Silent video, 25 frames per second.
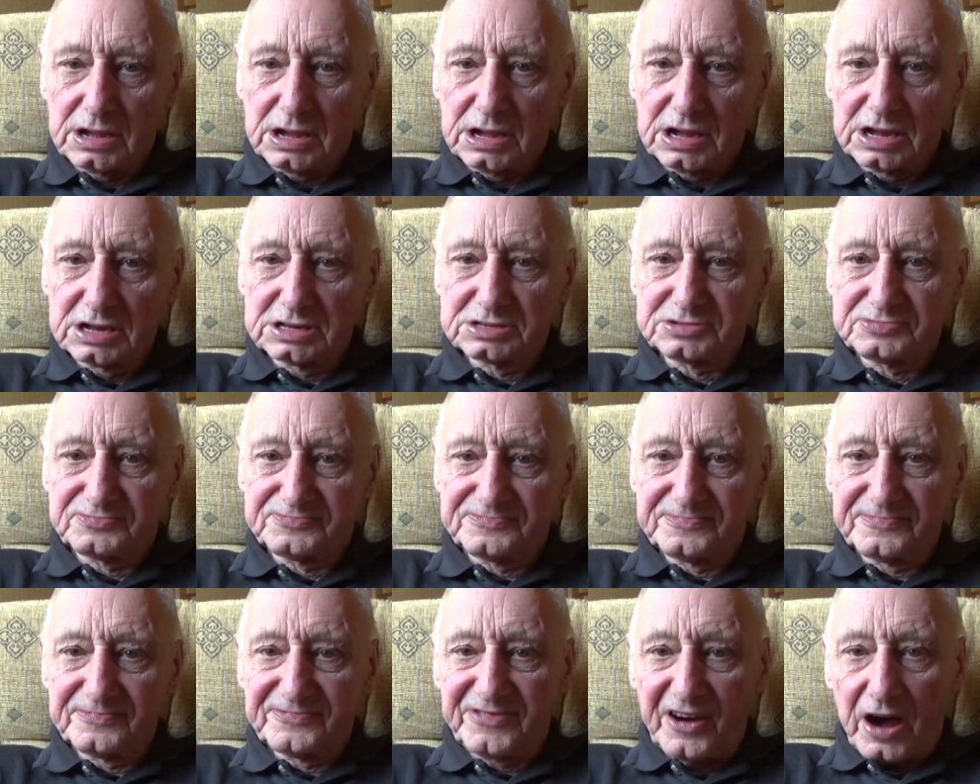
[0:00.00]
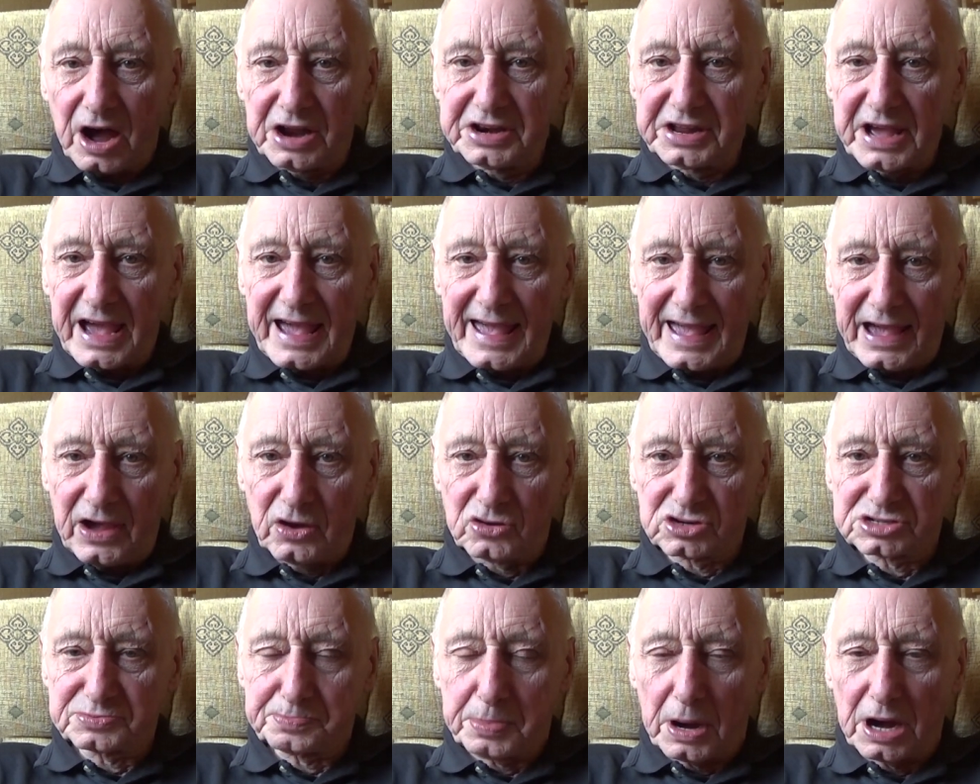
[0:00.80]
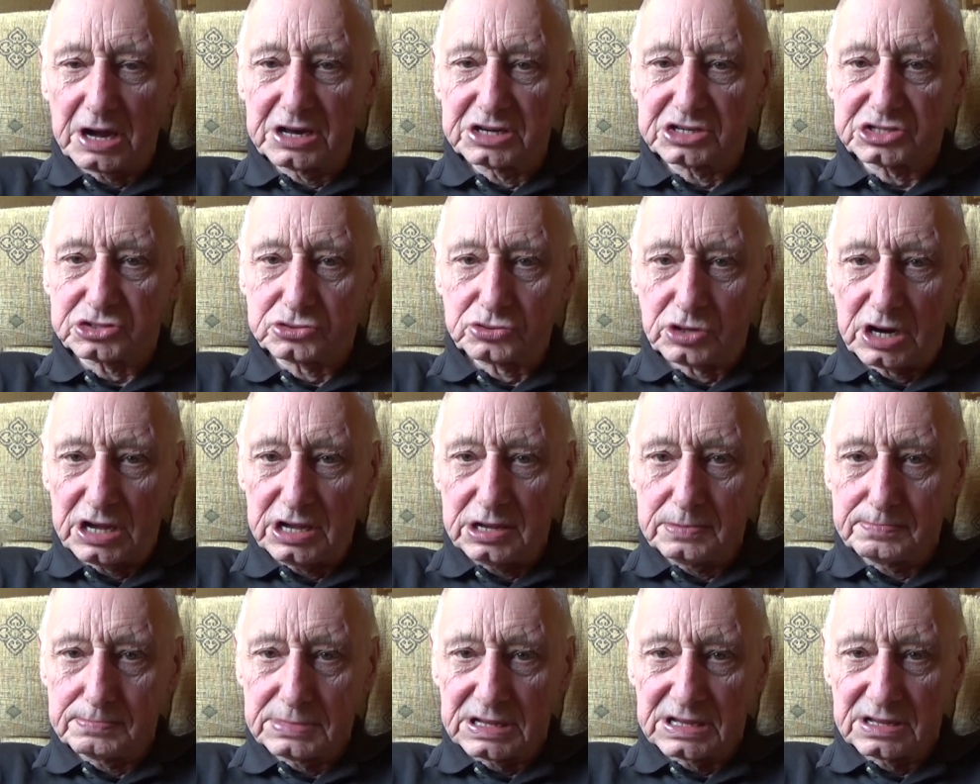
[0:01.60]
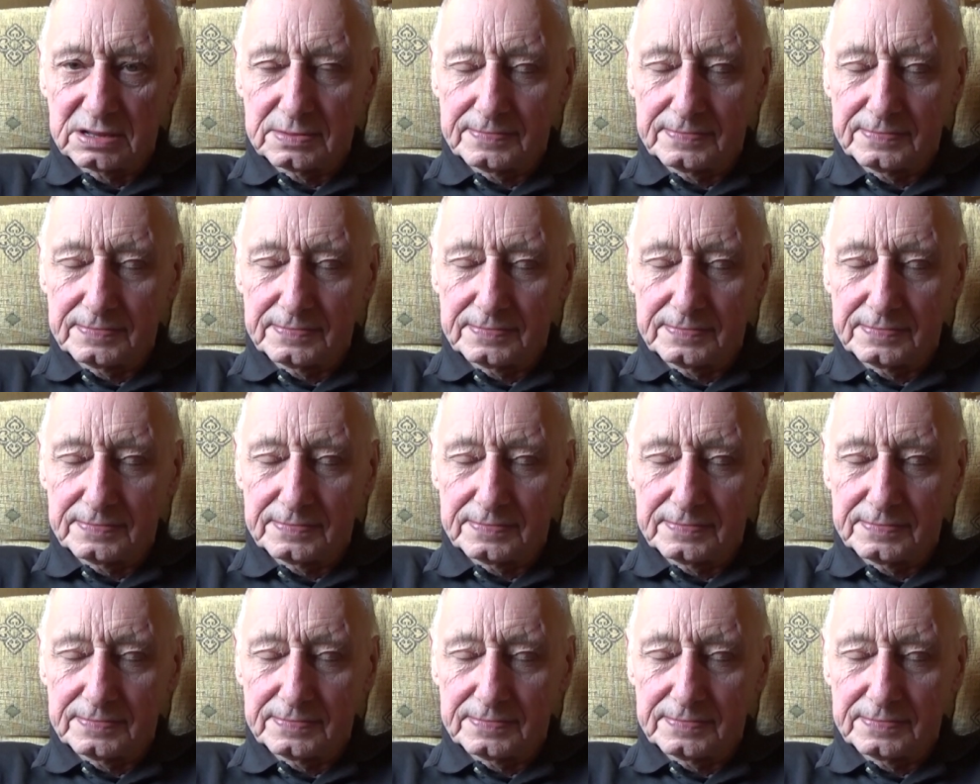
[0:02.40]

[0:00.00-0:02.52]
is find a house by a stream